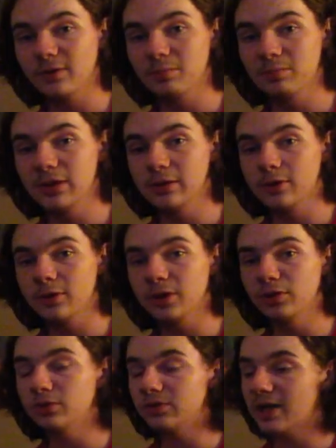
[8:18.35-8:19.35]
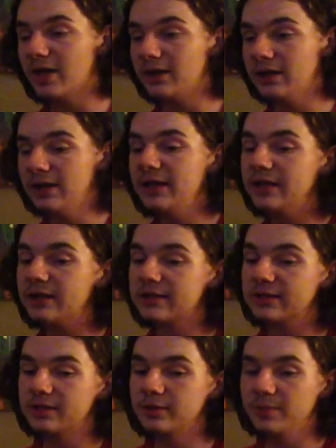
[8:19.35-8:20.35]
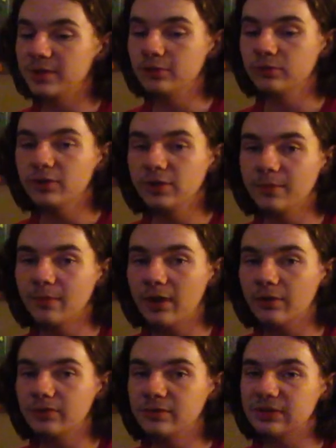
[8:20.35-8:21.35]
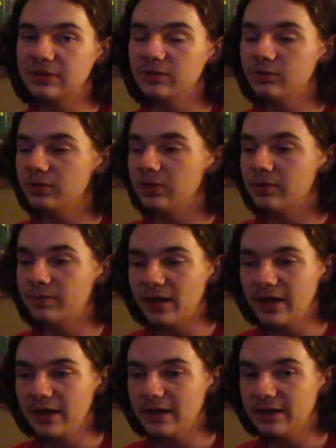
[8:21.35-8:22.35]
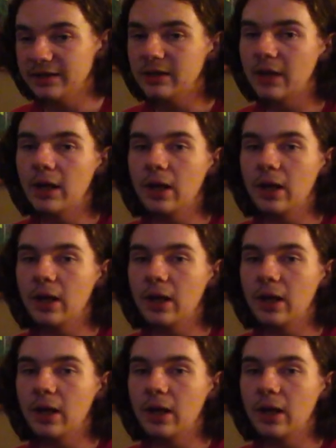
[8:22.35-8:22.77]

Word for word: I'm going to be learning new techniques to be doing the mountains and doing the painting,